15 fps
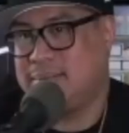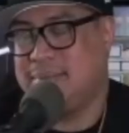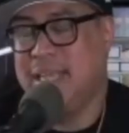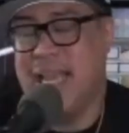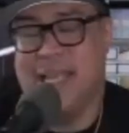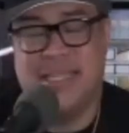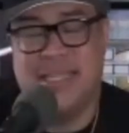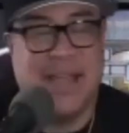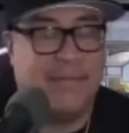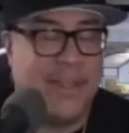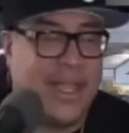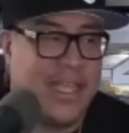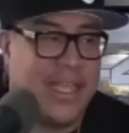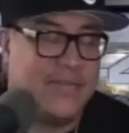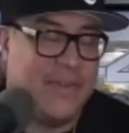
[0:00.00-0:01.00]
Yeah, it definitely
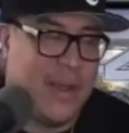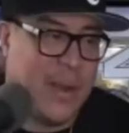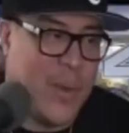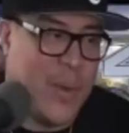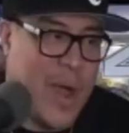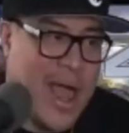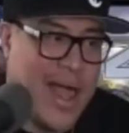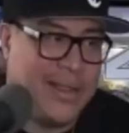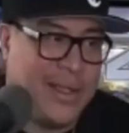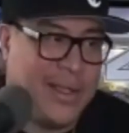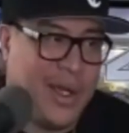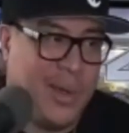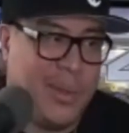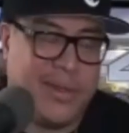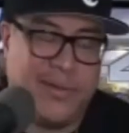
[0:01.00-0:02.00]
gets very wild,
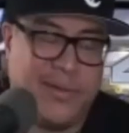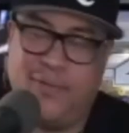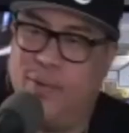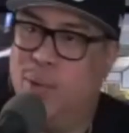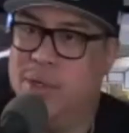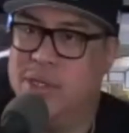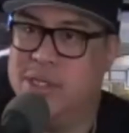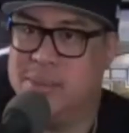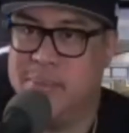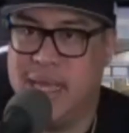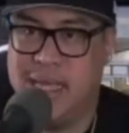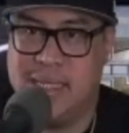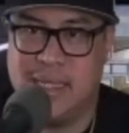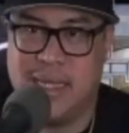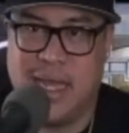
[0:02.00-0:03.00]
but the food is
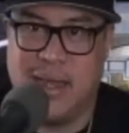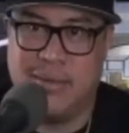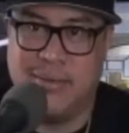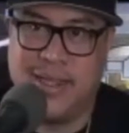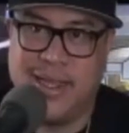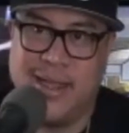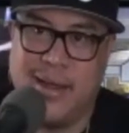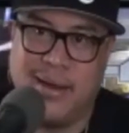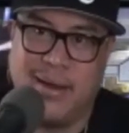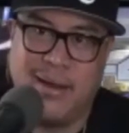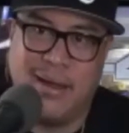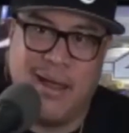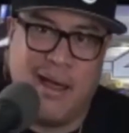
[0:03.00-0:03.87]
amazing out there.